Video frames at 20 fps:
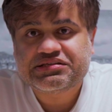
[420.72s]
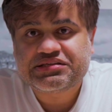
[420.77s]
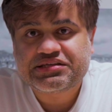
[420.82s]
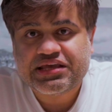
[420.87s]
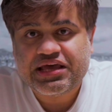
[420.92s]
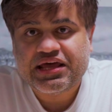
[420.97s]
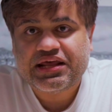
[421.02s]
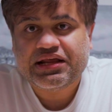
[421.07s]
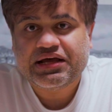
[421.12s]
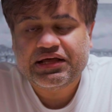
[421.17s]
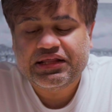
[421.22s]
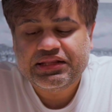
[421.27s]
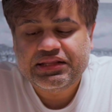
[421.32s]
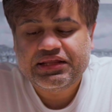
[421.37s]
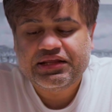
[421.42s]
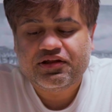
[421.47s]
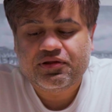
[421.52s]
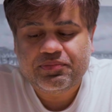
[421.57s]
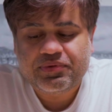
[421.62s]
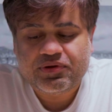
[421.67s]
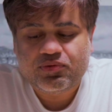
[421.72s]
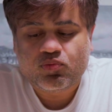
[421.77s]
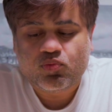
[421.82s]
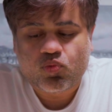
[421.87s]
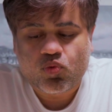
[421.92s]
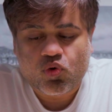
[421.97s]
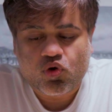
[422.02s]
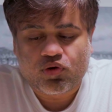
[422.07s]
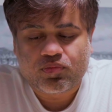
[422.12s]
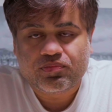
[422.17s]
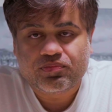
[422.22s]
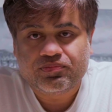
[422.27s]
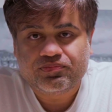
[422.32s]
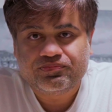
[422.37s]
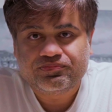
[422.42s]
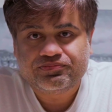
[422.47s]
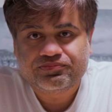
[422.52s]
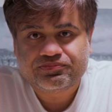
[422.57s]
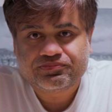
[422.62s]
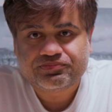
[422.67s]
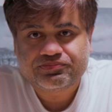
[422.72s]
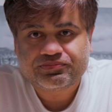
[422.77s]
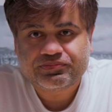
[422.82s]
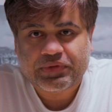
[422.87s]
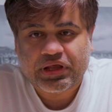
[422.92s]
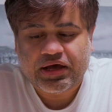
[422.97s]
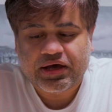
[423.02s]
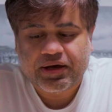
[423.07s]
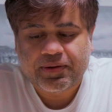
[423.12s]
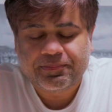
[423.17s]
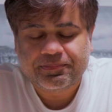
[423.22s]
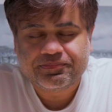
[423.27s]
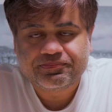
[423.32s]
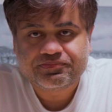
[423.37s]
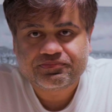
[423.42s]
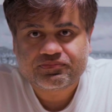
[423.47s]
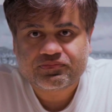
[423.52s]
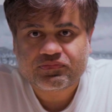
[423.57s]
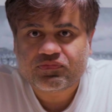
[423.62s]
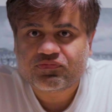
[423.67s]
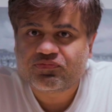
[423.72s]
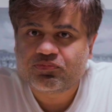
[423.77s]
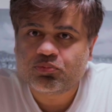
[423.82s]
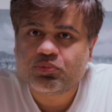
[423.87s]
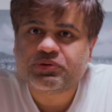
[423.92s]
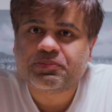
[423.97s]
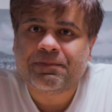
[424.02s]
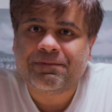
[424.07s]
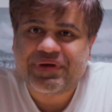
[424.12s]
get a little bit warm with